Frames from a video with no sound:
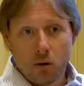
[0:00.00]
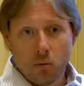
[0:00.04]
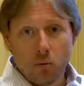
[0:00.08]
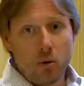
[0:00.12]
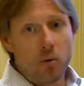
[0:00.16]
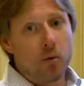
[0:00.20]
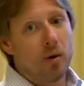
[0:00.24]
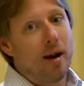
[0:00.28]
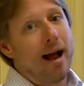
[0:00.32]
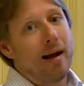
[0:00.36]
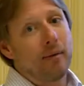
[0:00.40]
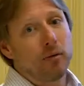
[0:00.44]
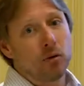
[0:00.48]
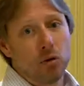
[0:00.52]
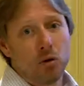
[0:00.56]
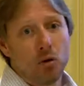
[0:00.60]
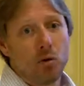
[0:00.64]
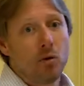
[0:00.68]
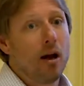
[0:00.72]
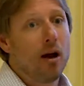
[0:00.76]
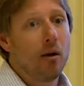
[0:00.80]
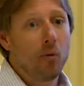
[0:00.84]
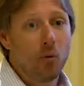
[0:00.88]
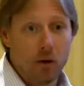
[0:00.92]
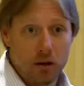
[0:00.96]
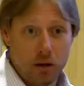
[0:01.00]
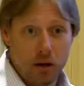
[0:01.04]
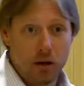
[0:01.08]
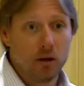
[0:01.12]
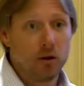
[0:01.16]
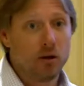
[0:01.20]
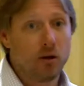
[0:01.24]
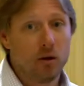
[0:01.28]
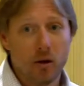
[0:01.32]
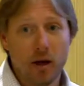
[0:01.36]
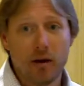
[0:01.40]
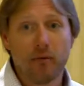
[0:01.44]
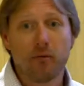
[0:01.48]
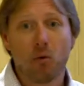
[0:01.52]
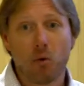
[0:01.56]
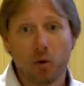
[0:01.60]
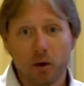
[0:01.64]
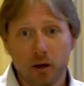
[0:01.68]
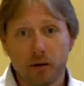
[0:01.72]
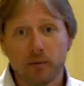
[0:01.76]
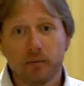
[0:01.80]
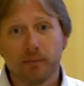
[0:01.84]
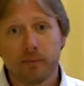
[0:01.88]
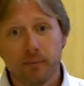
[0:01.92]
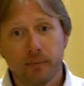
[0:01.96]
we would absolutely do that with you and do that for you.